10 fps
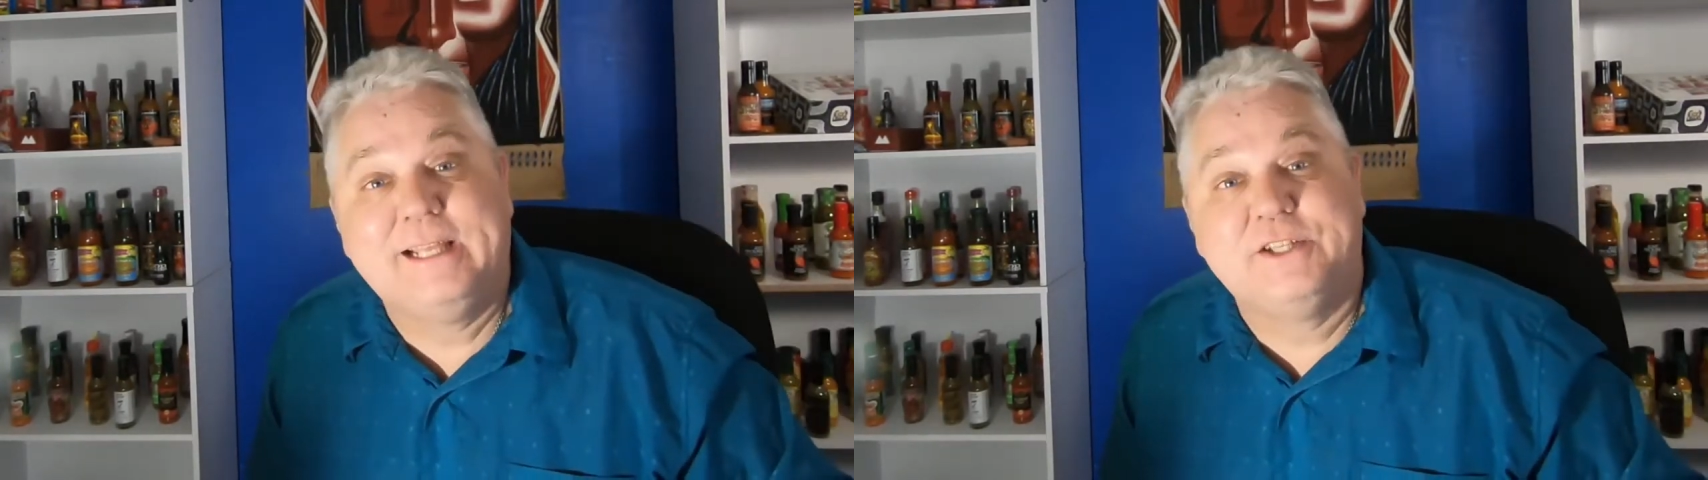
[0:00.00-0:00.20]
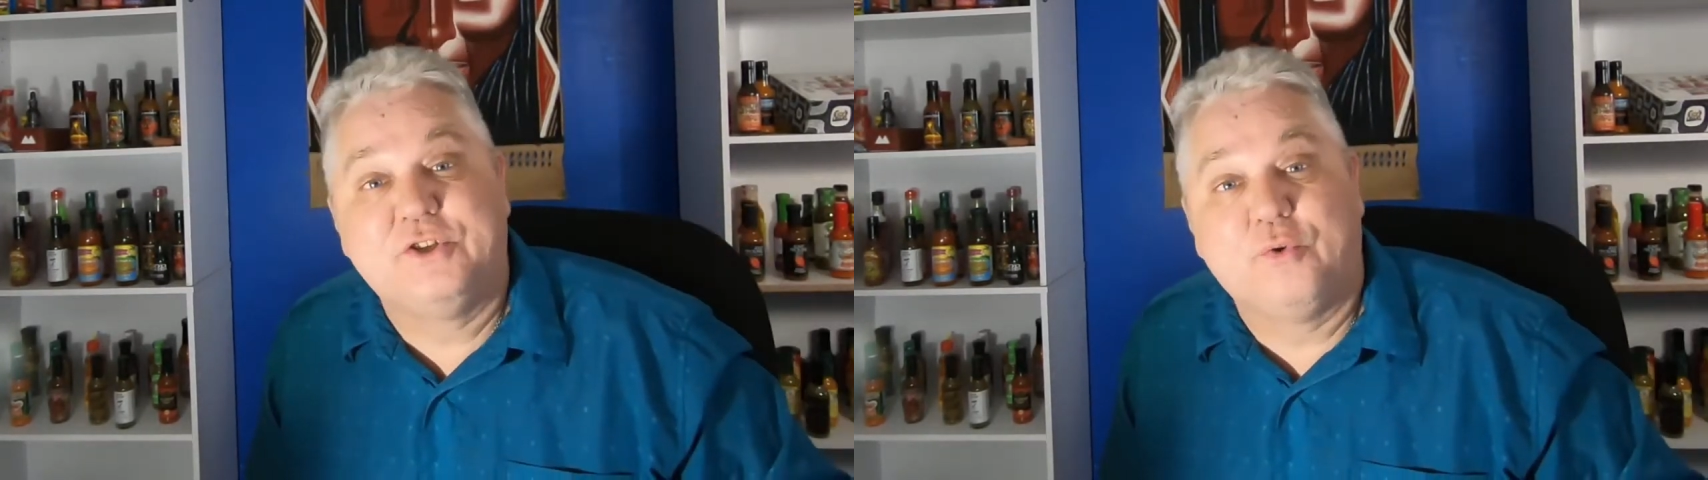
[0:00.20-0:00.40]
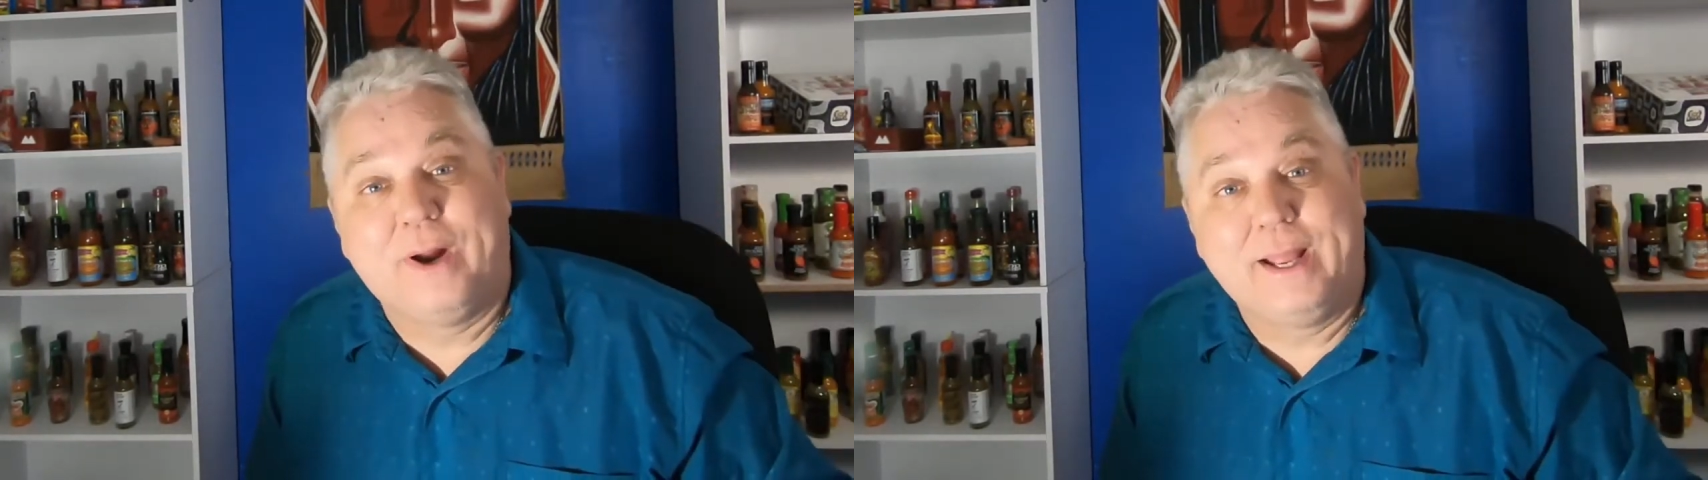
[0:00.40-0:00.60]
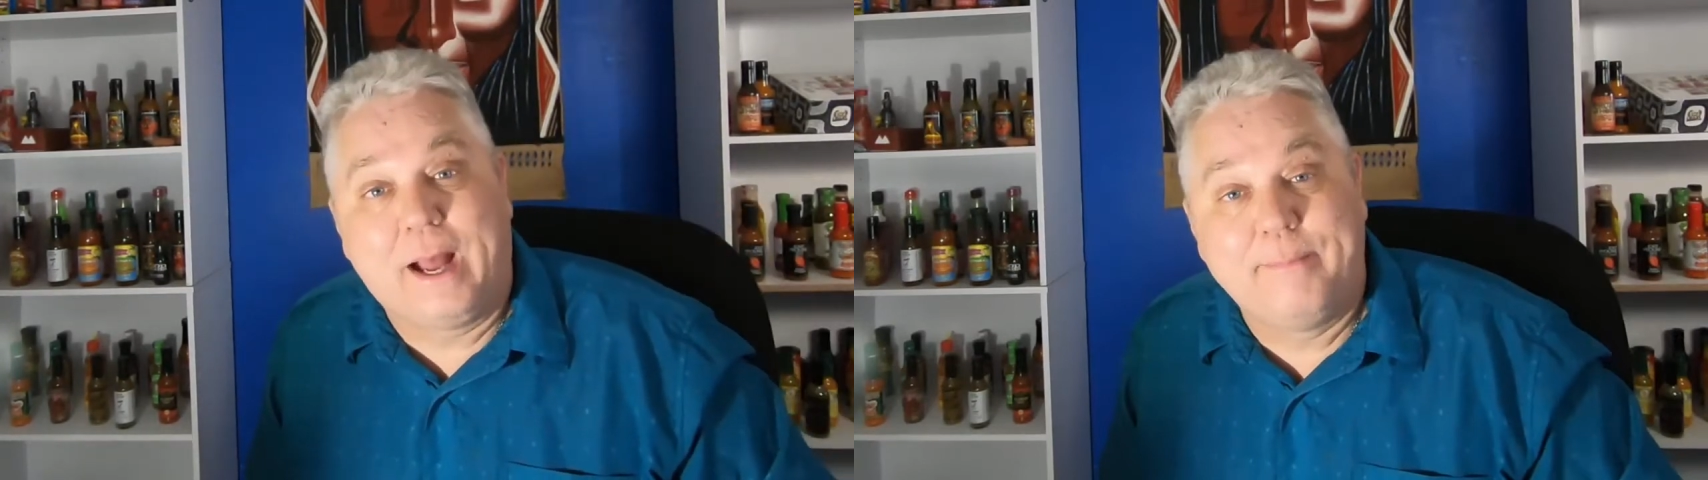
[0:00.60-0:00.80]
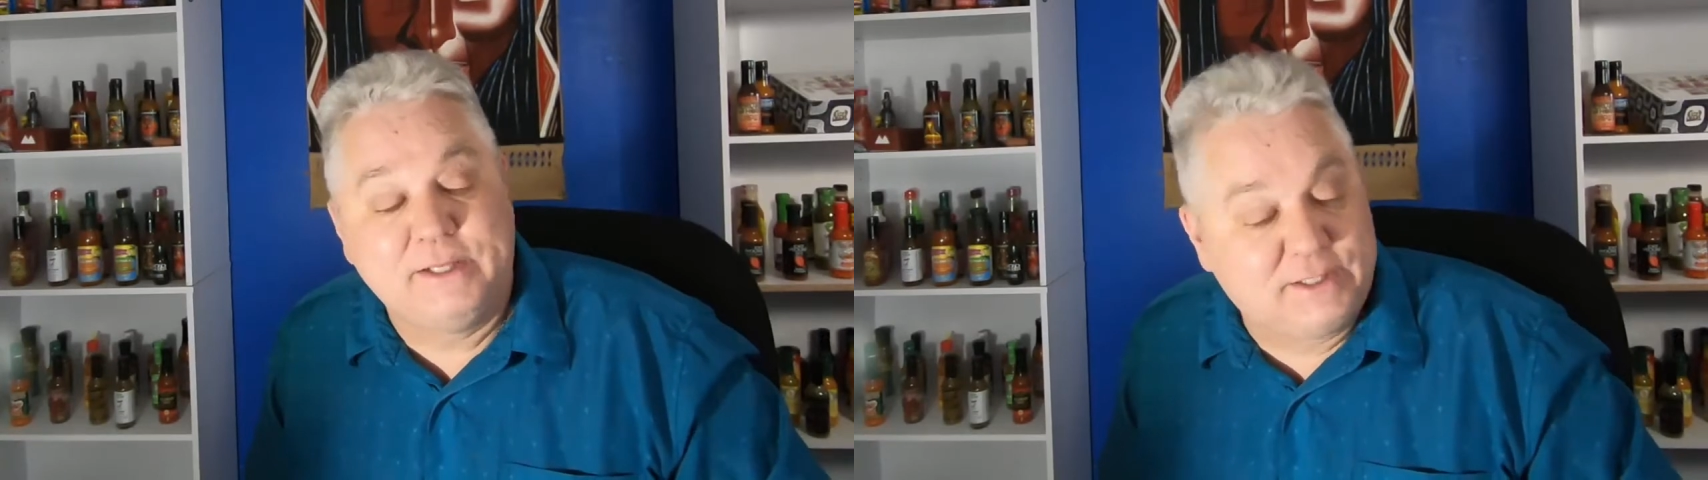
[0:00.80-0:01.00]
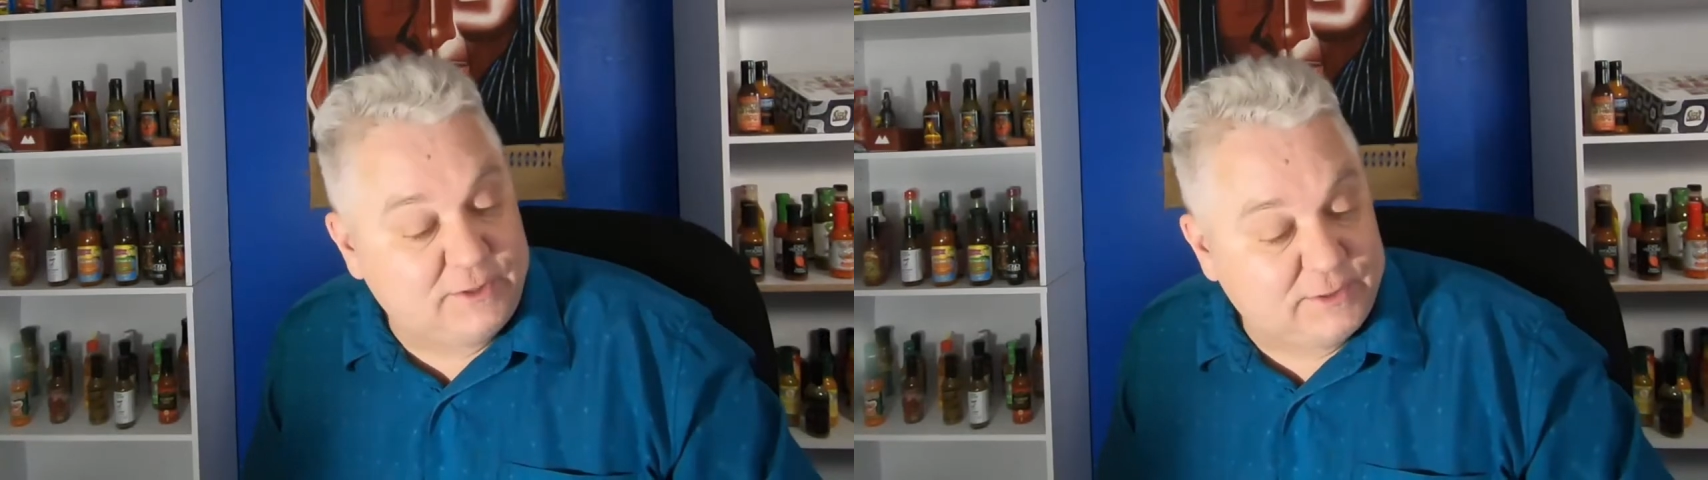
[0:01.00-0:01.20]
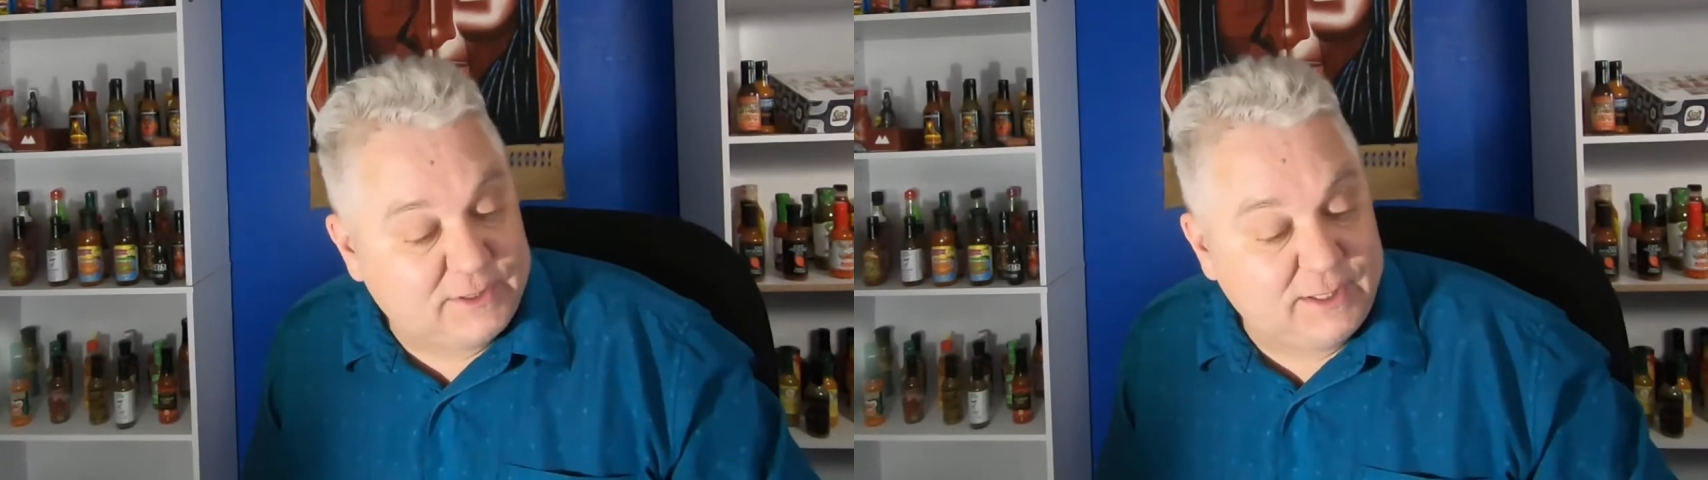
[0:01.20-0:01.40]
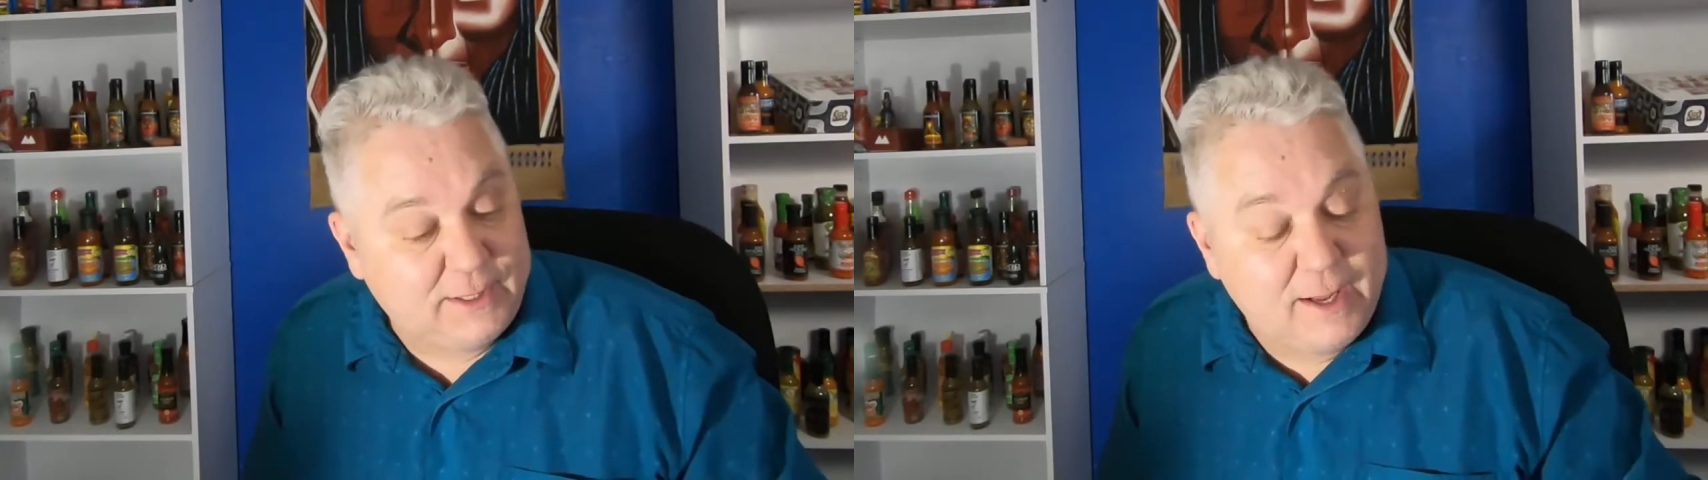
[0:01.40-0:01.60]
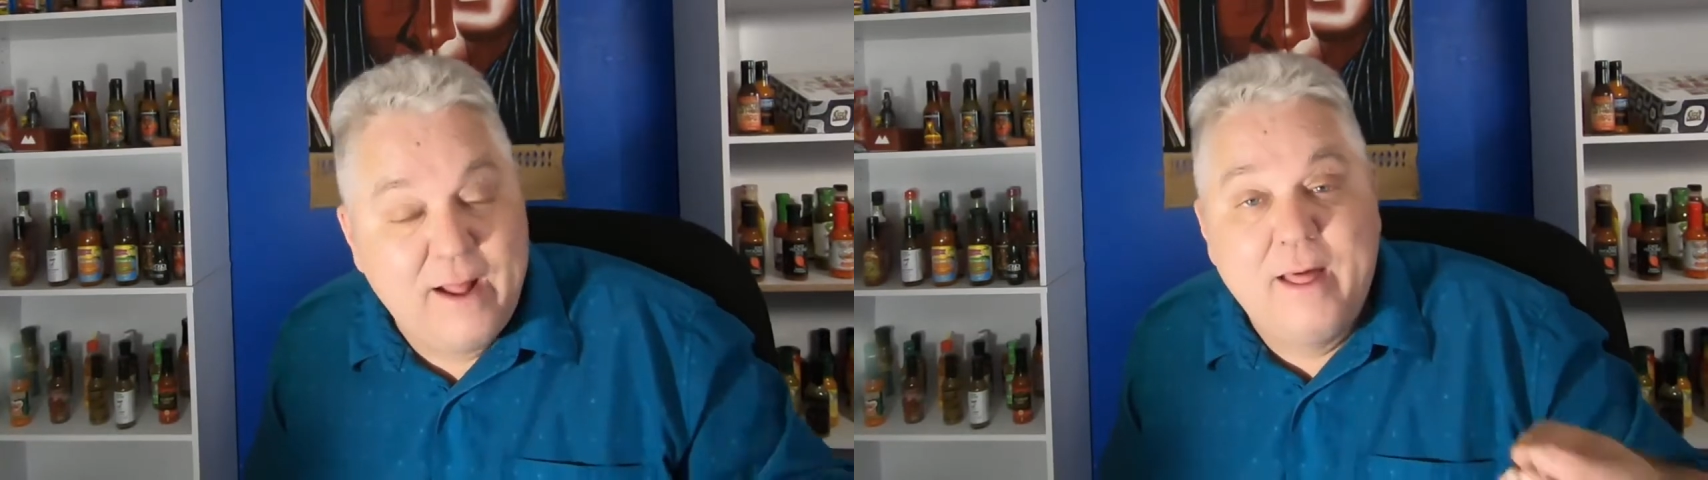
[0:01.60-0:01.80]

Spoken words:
is great. I mean, seriously.